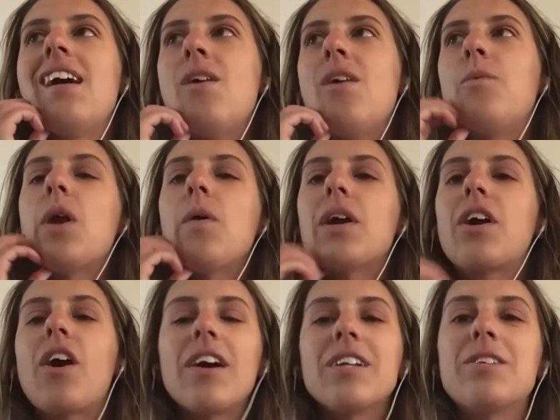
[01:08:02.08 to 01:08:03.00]
we don't
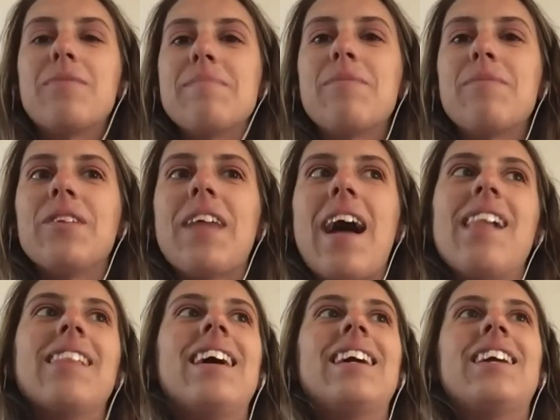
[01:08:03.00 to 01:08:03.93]
encourage people
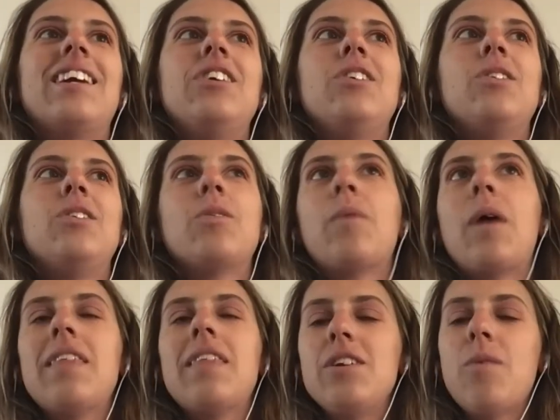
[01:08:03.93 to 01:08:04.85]
that like the way
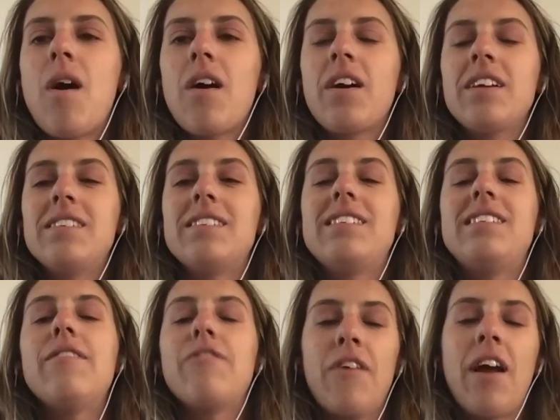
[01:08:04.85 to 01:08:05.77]
that you are is
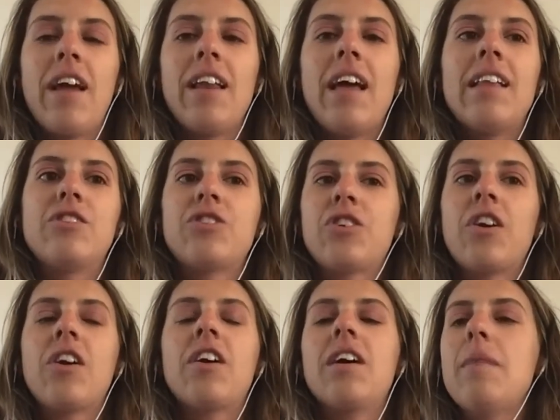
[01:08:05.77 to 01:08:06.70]
different, and sure,
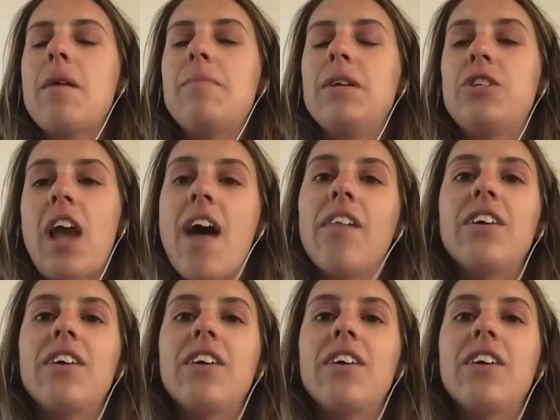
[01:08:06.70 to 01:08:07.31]
it might be challenging,